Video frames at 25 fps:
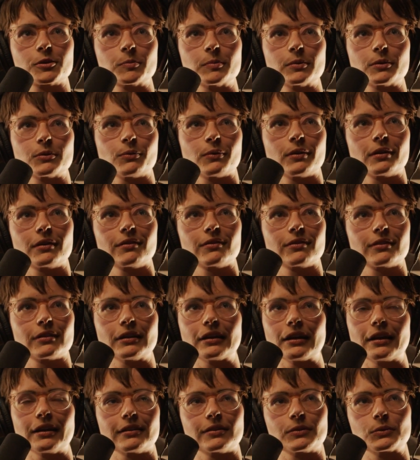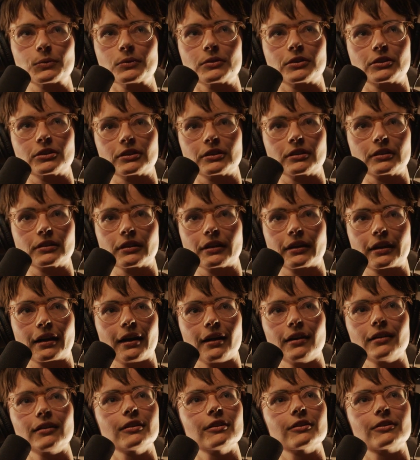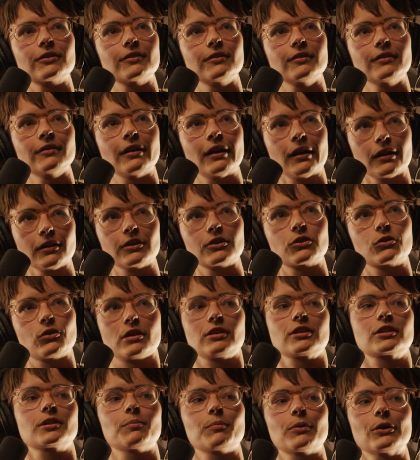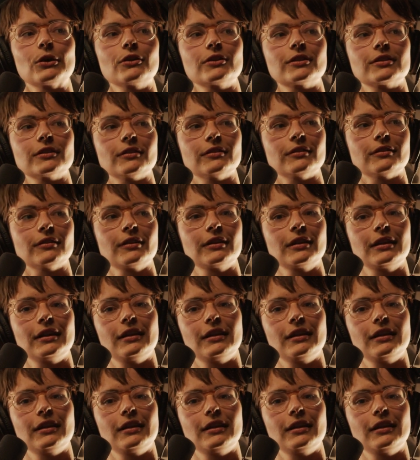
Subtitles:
but one of the lines was just like, how do you trust a person?